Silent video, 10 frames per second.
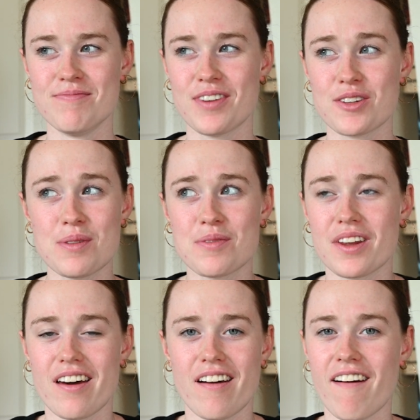Most people
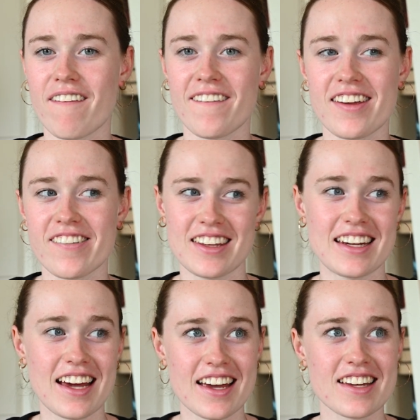there are really, really
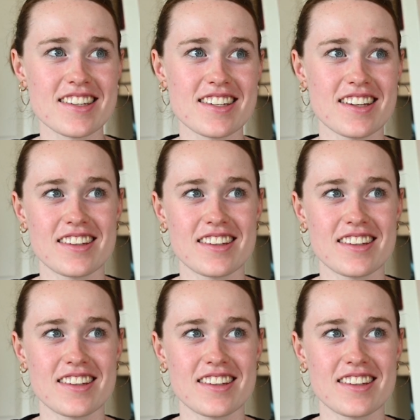nice.